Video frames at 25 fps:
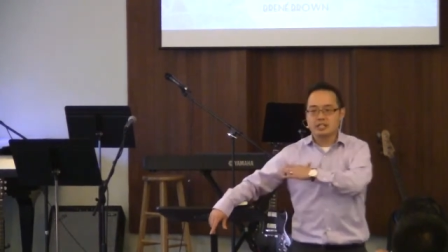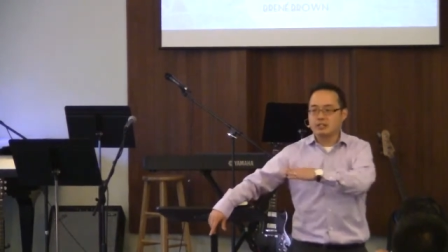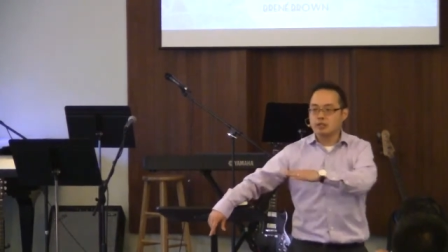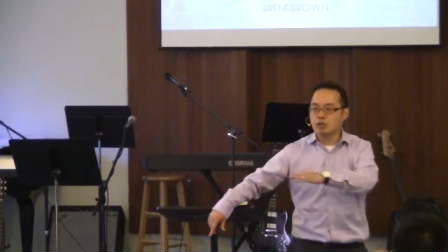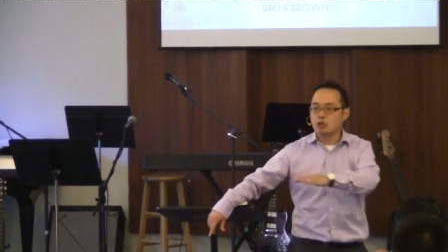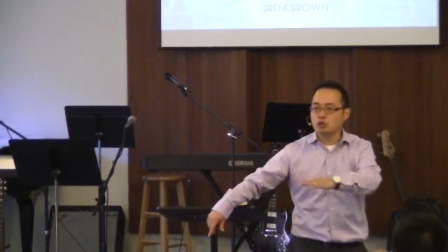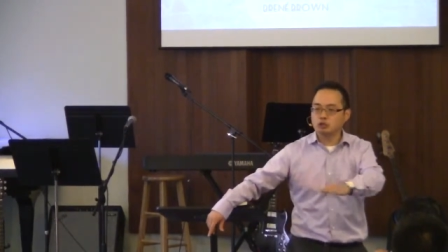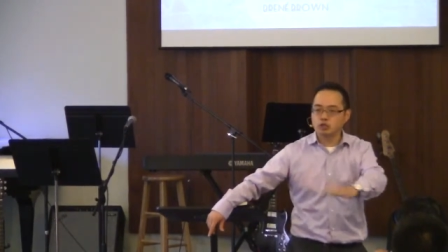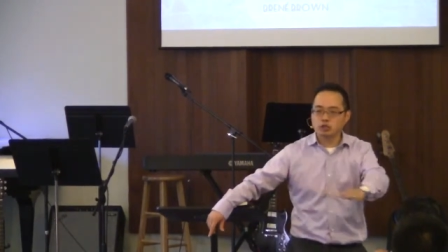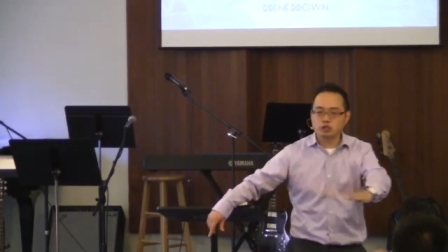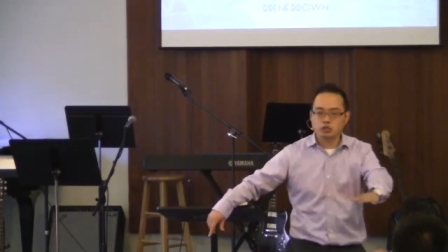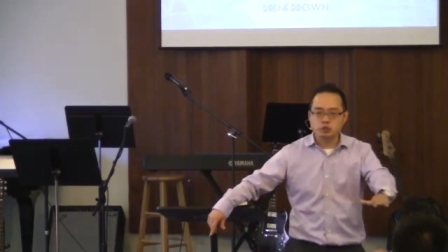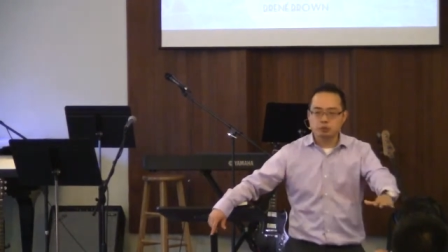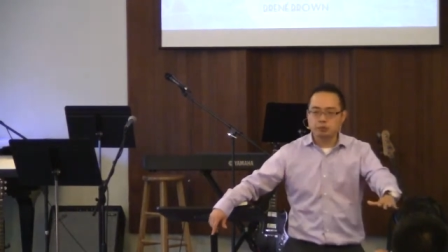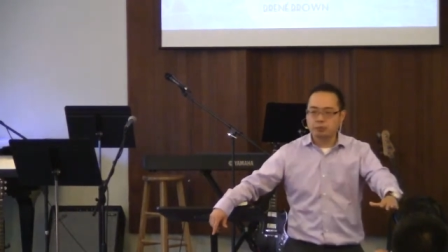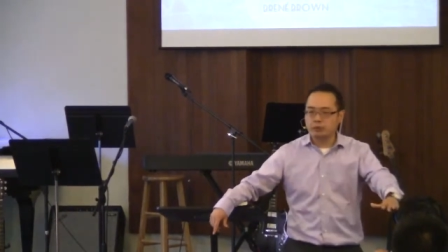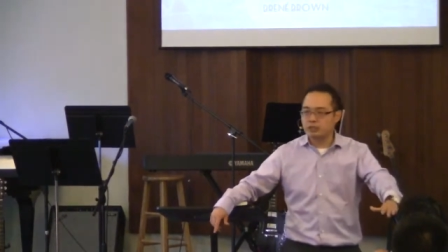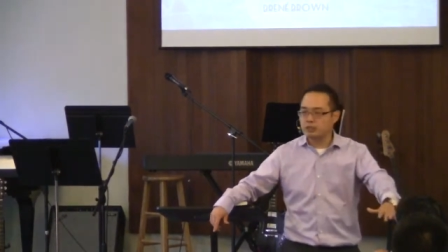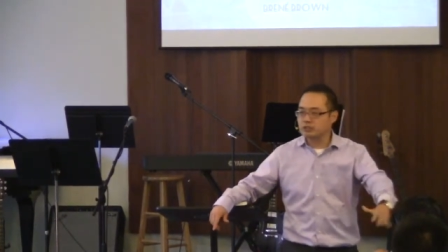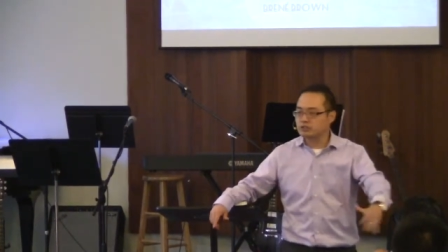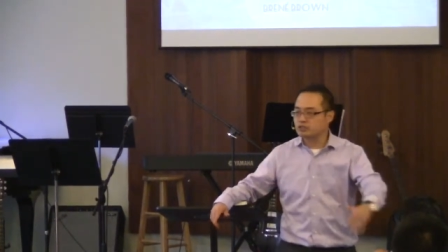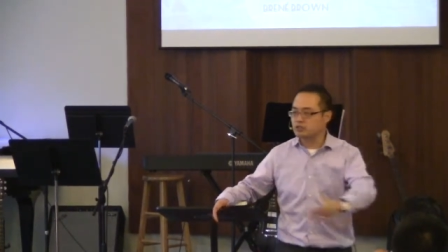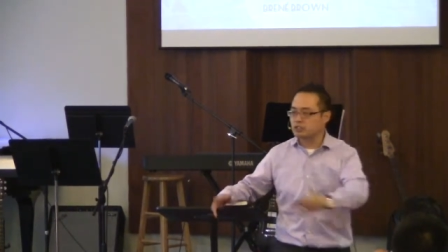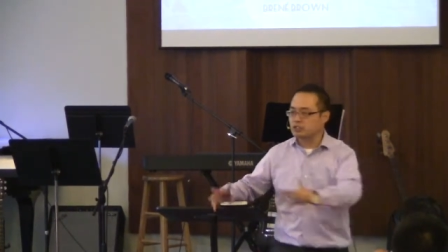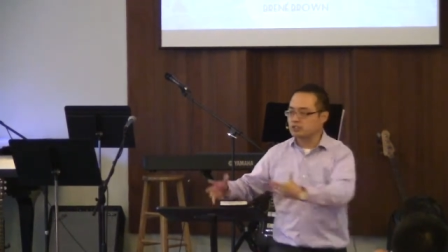those
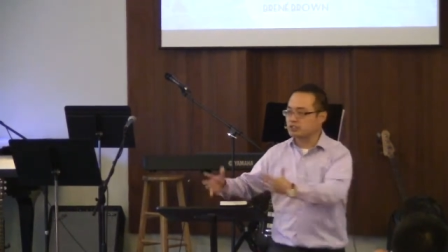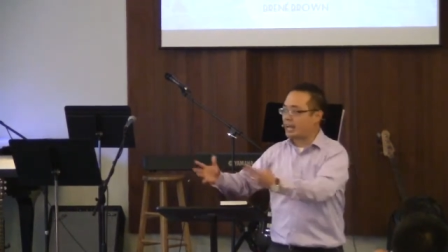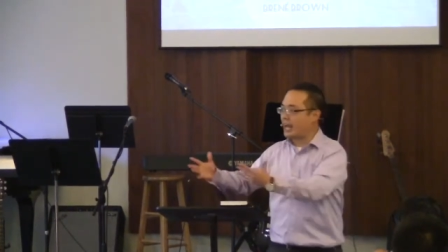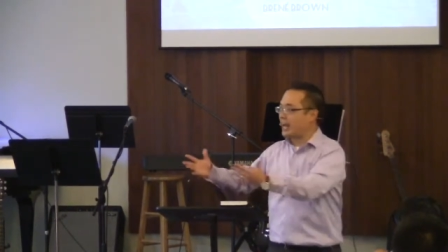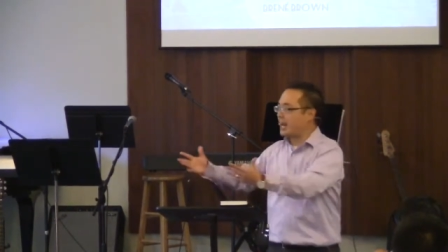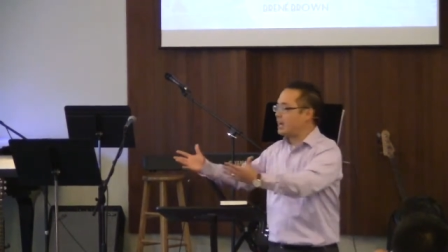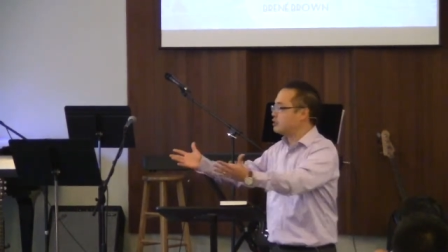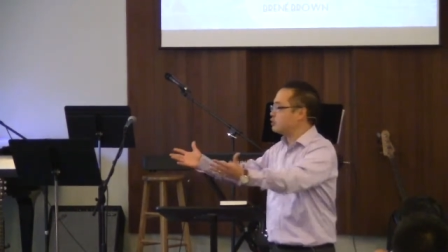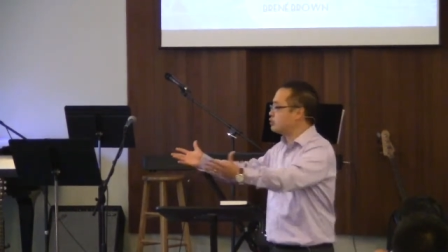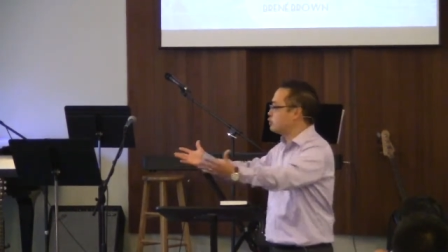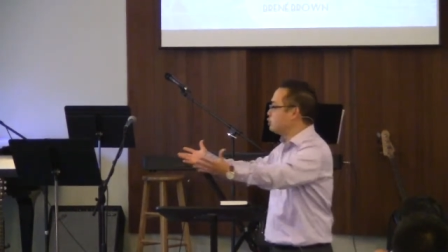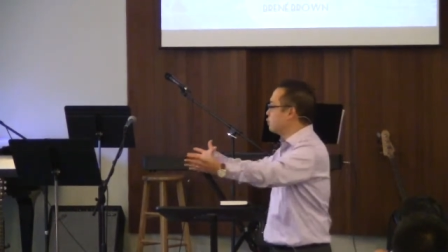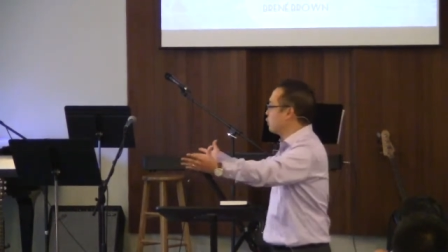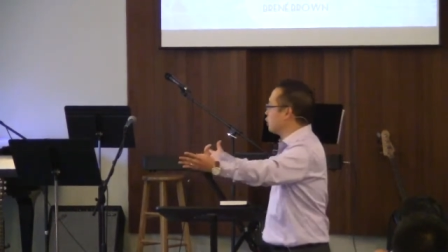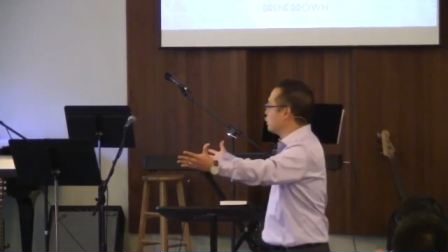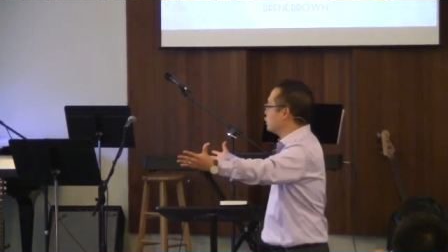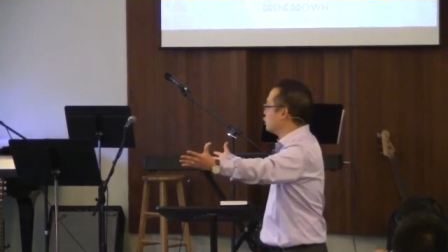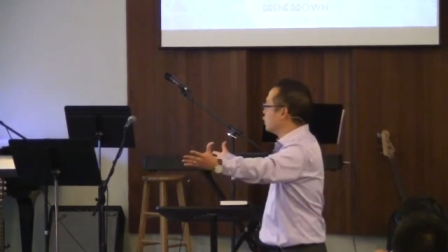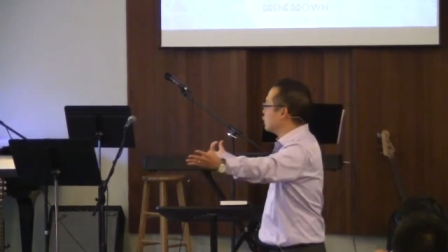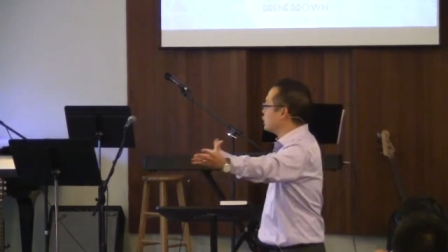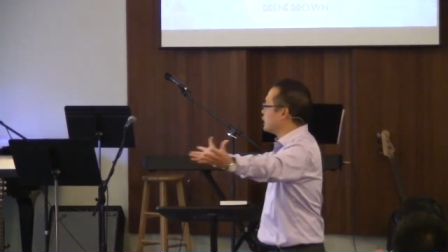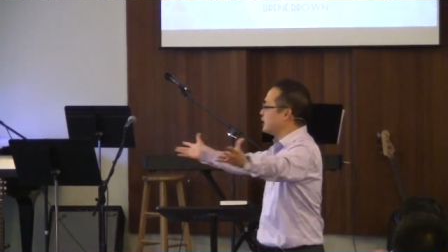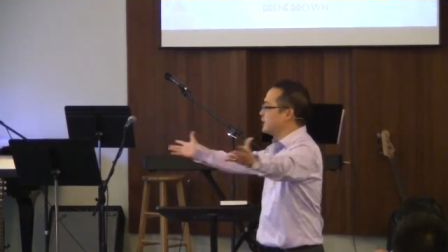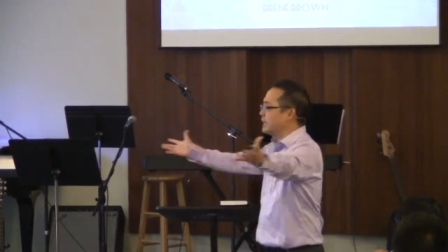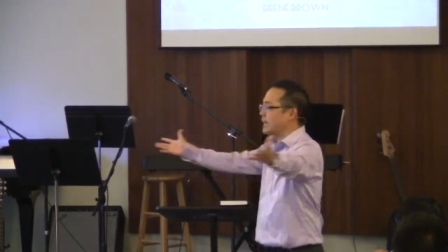experiences as you are
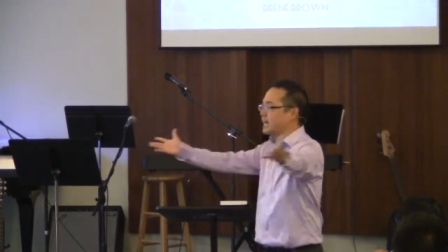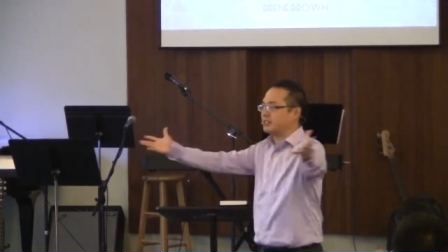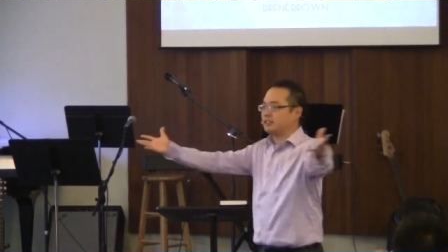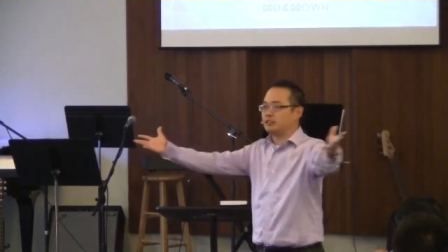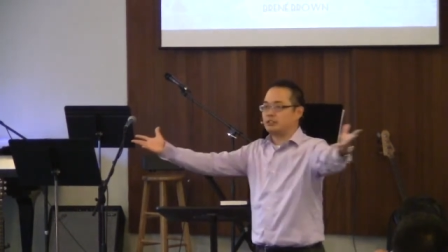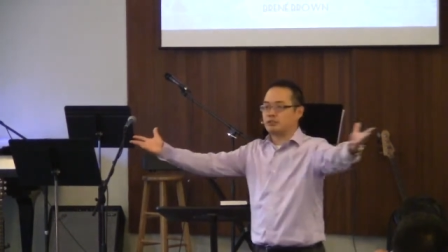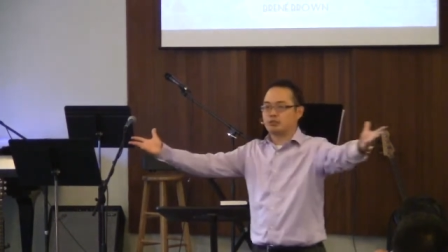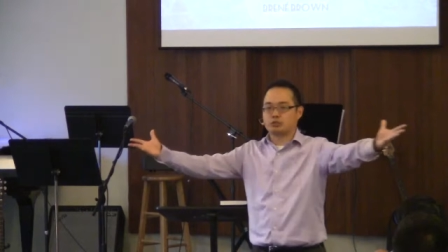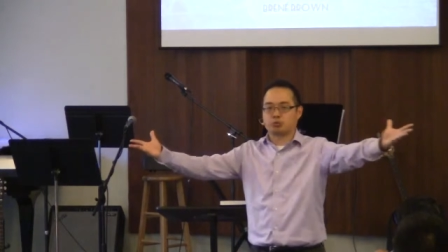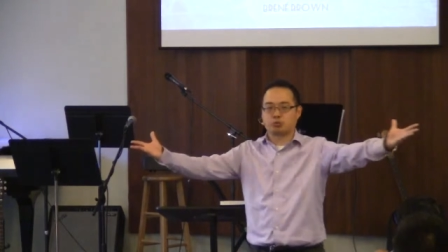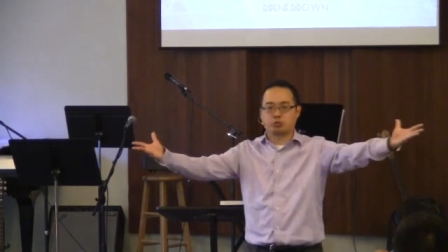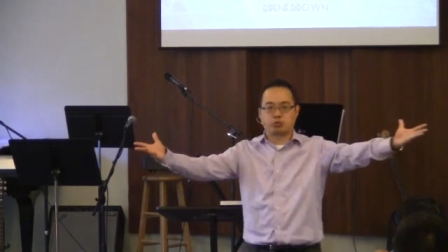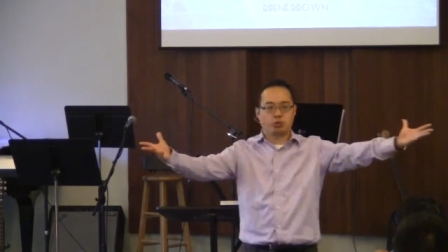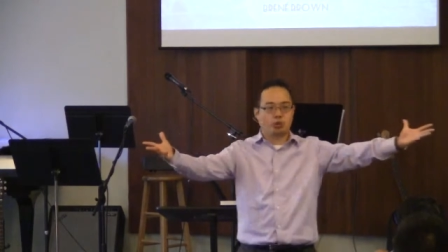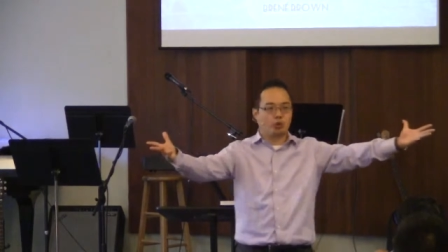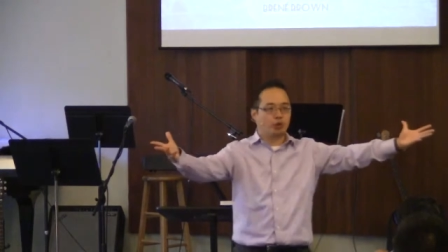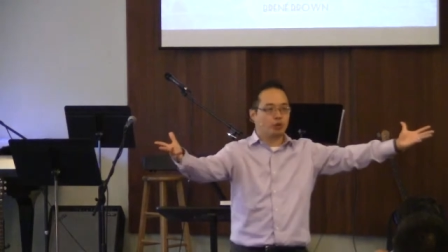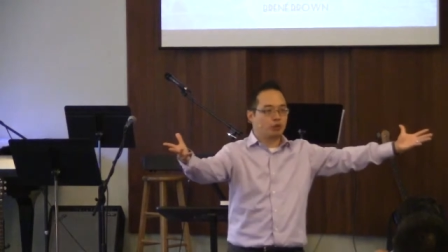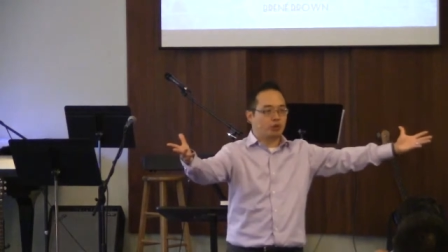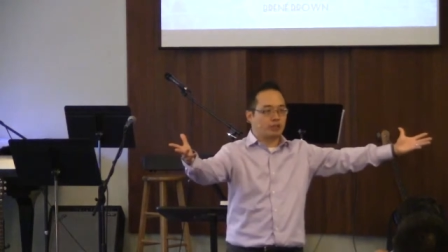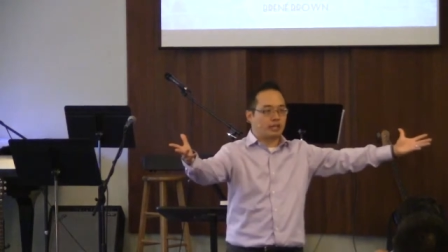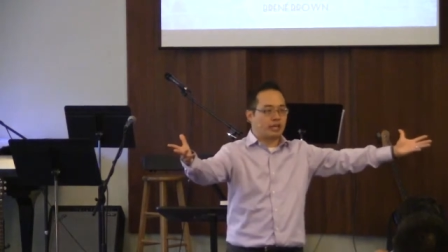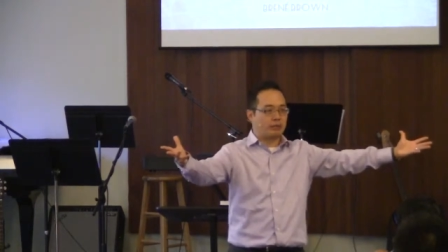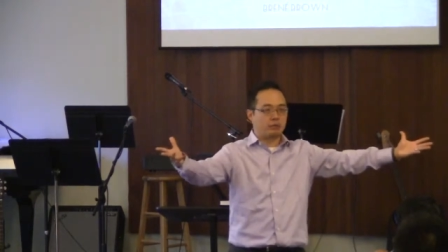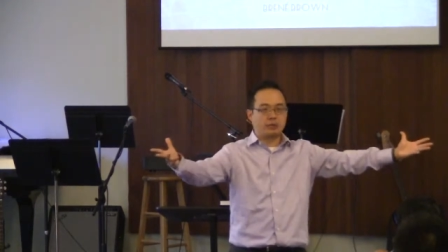looking at this
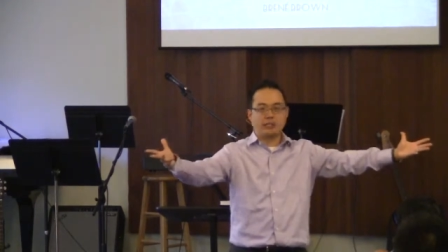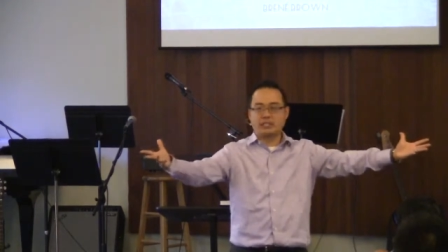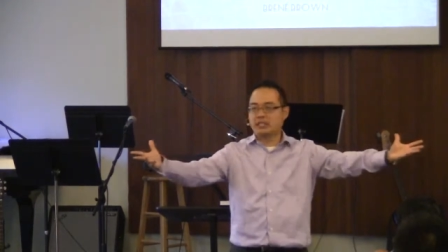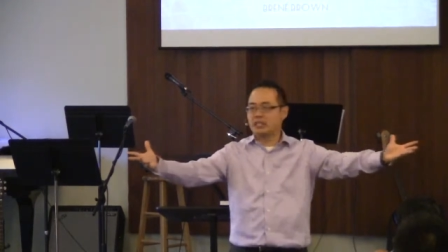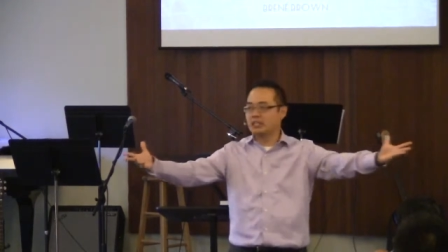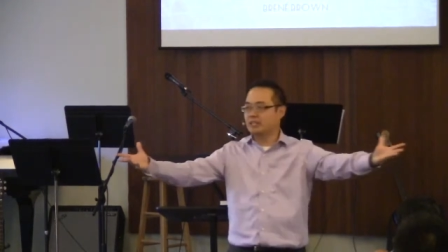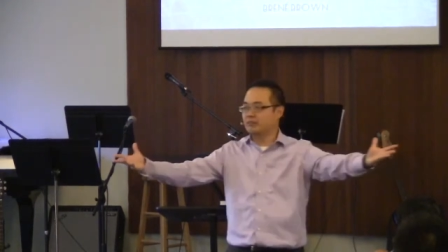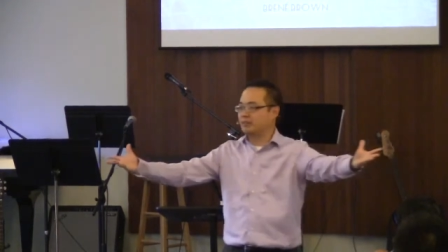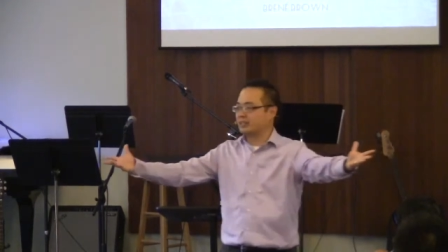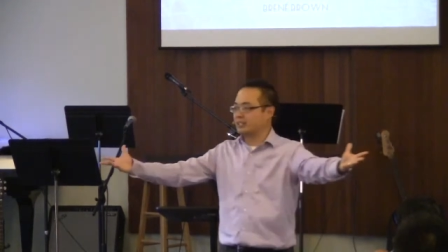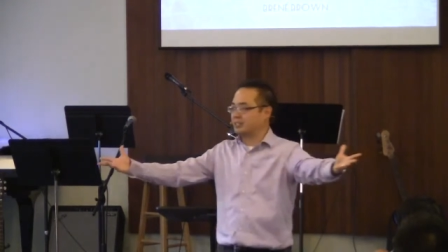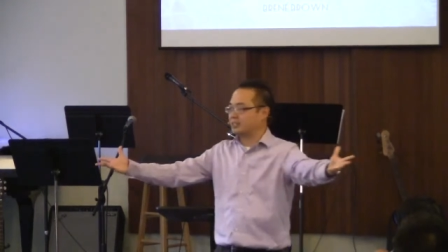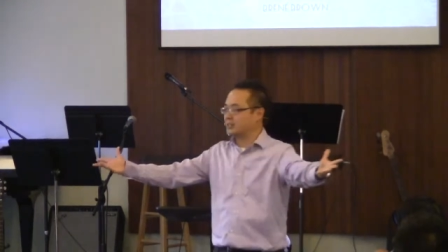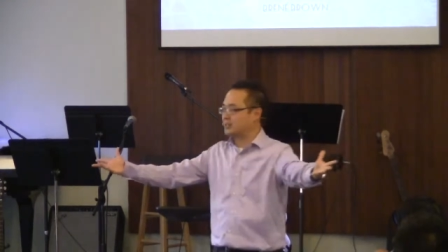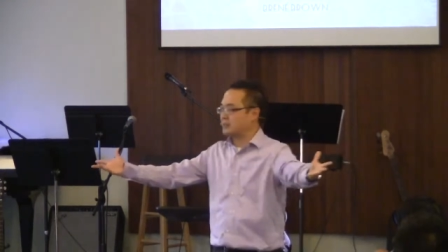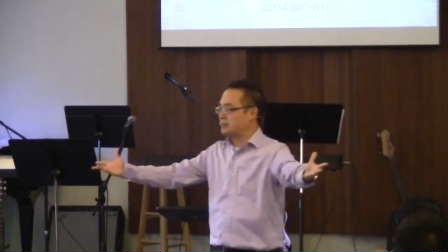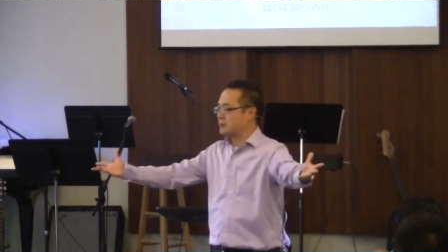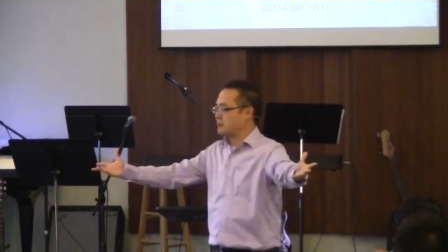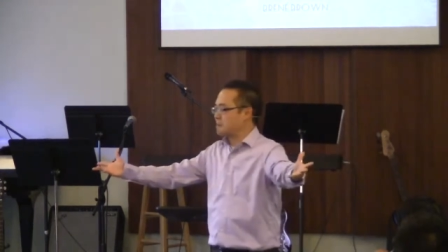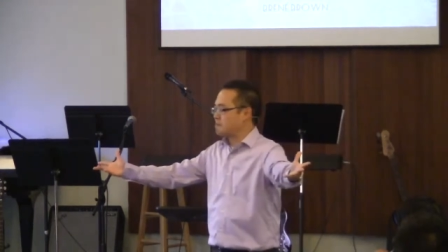world that we live in.